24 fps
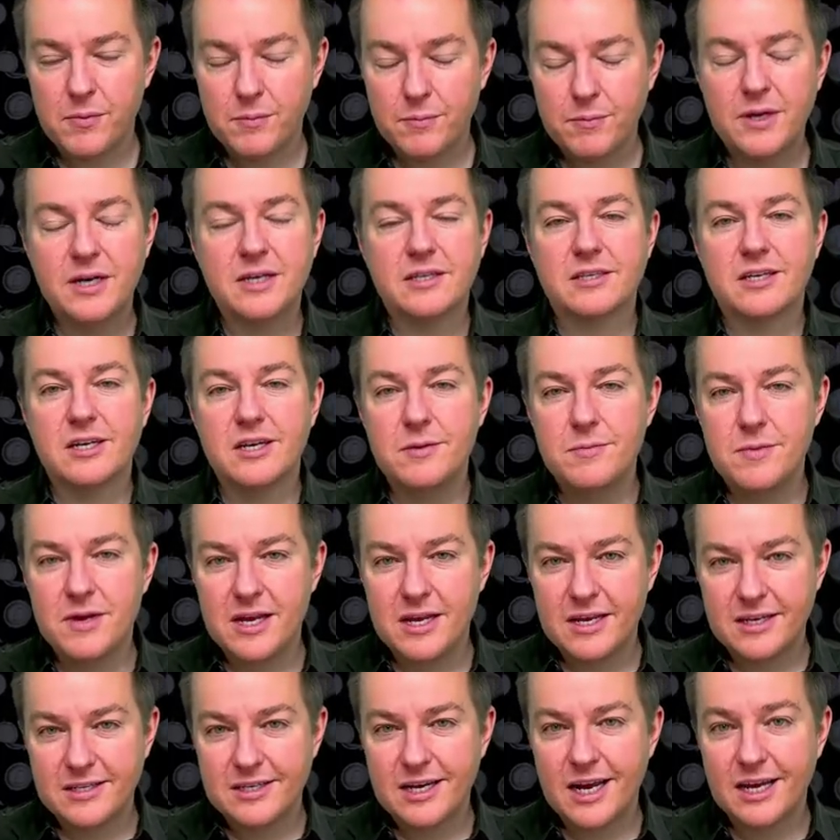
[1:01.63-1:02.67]
But it's not
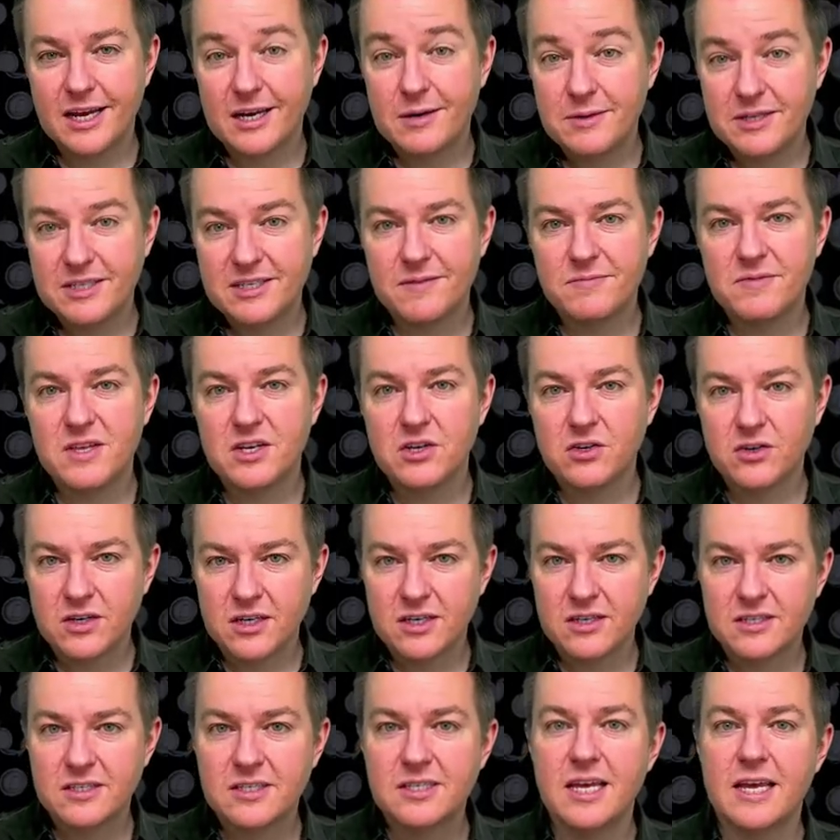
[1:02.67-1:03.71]
going to be something you're going
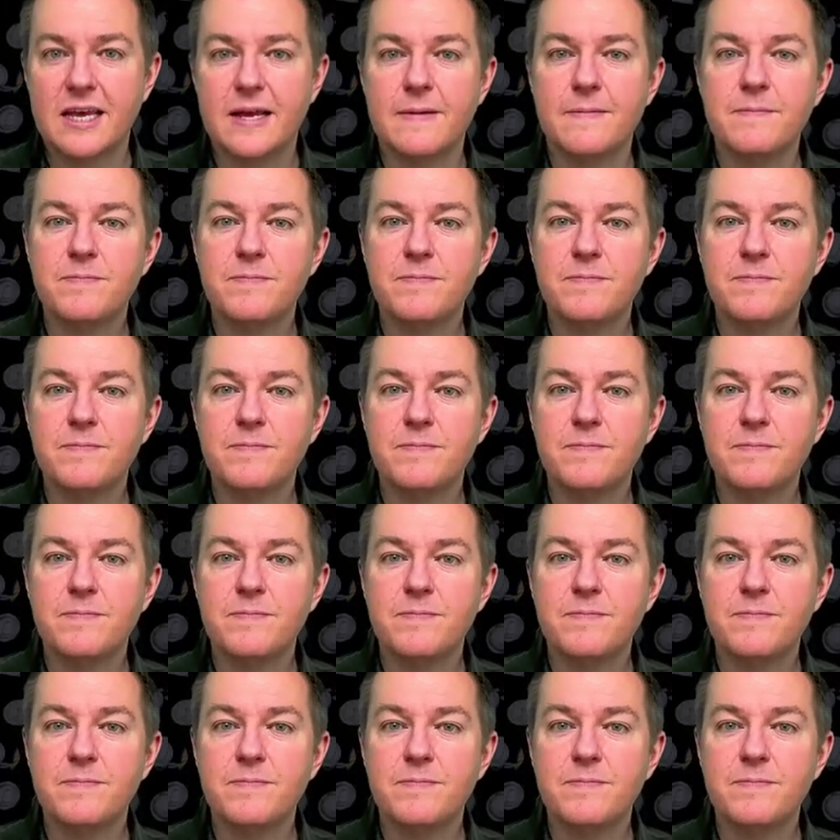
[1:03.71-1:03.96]
to see.